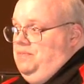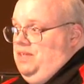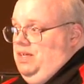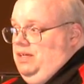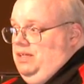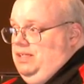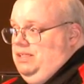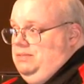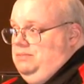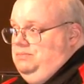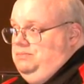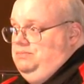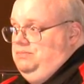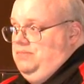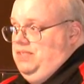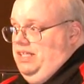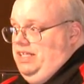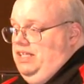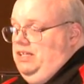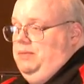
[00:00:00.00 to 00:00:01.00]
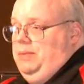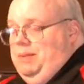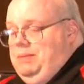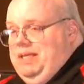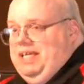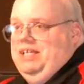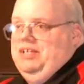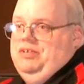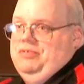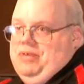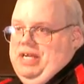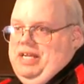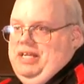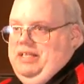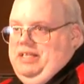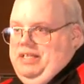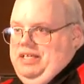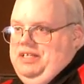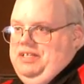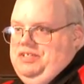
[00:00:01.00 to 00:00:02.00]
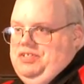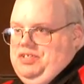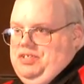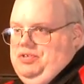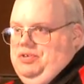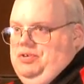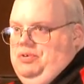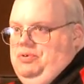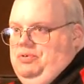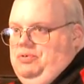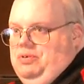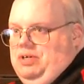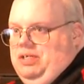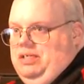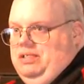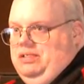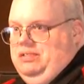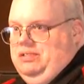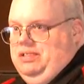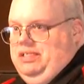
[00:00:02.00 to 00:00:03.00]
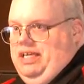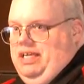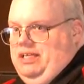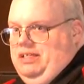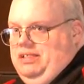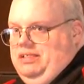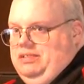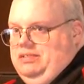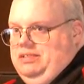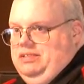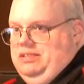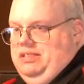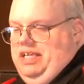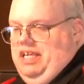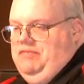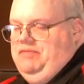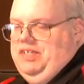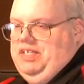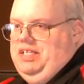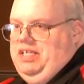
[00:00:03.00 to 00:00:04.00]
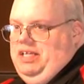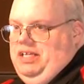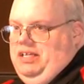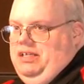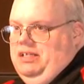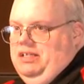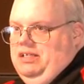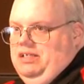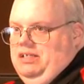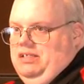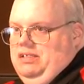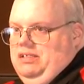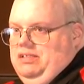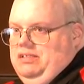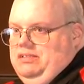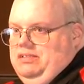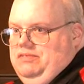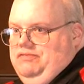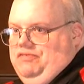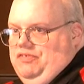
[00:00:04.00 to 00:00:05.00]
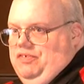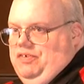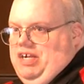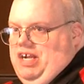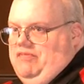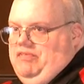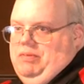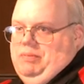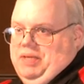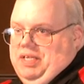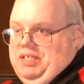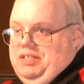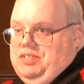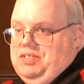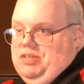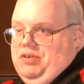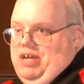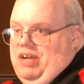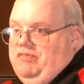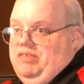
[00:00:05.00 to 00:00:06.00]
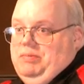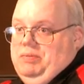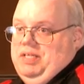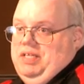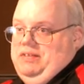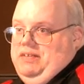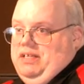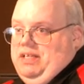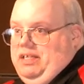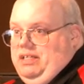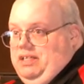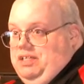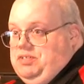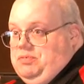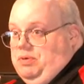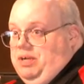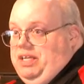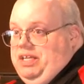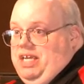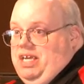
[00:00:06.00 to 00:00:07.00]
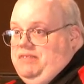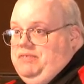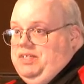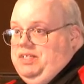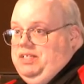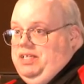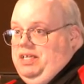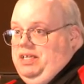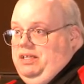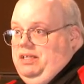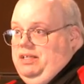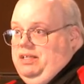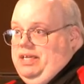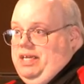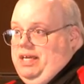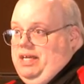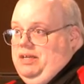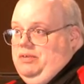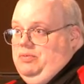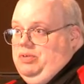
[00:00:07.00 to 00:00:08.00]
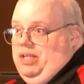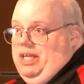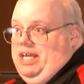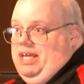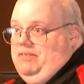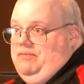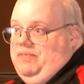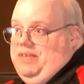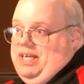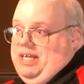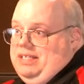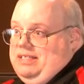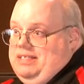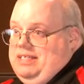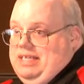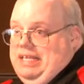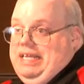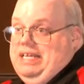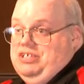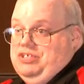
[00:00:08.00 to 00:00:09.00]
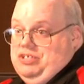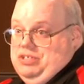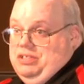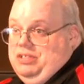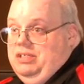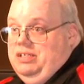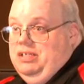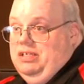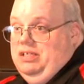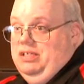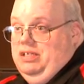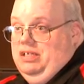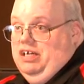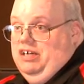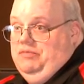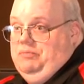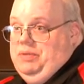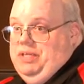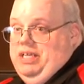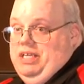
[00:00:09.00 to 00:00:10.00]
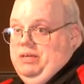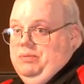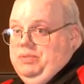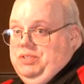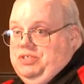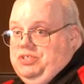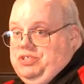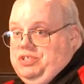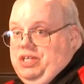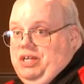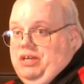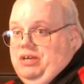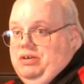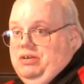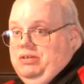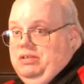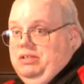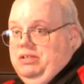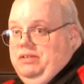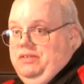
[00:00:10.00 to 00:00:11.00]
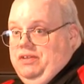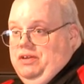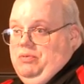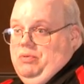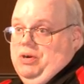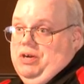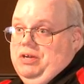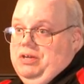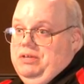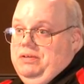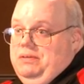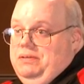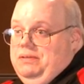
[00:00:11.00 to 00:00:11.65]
um, and it'll be integrated into uh, AVD for everybody. So everybody that is running AVD will have that connection of being able to share their work.